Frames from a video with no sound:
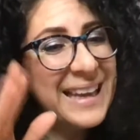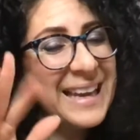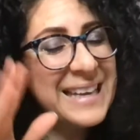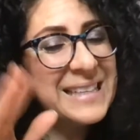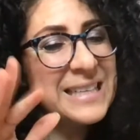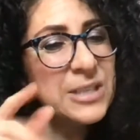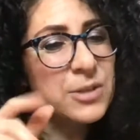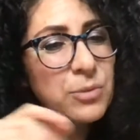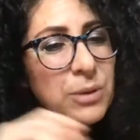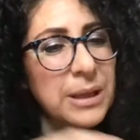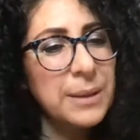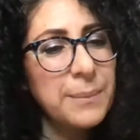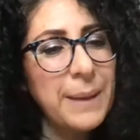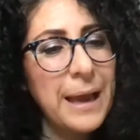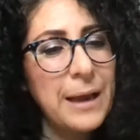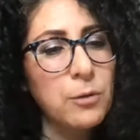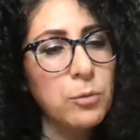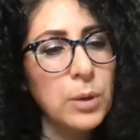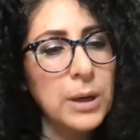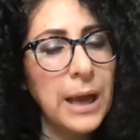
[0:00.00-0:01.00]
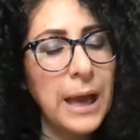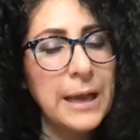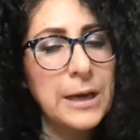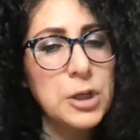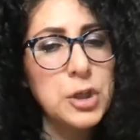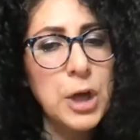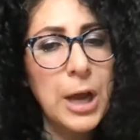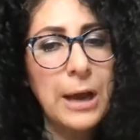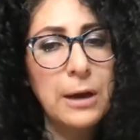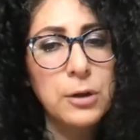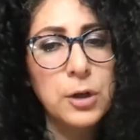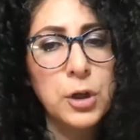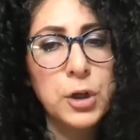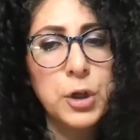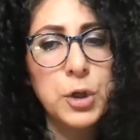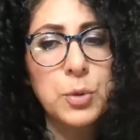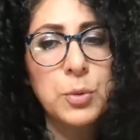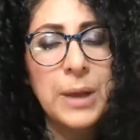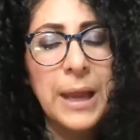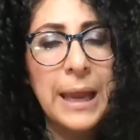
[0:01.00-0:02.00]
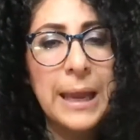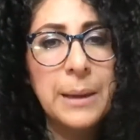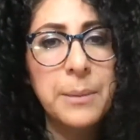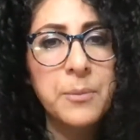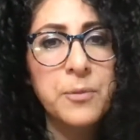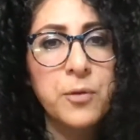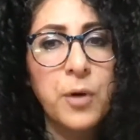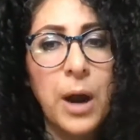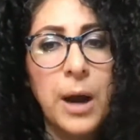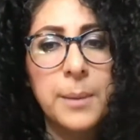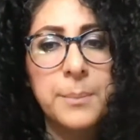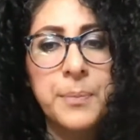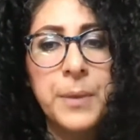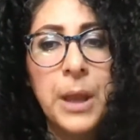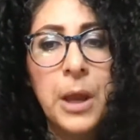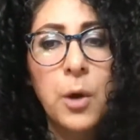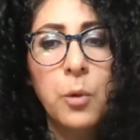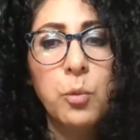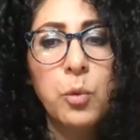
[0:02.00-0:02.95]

It doesn't really matter what kind of childhood you came from.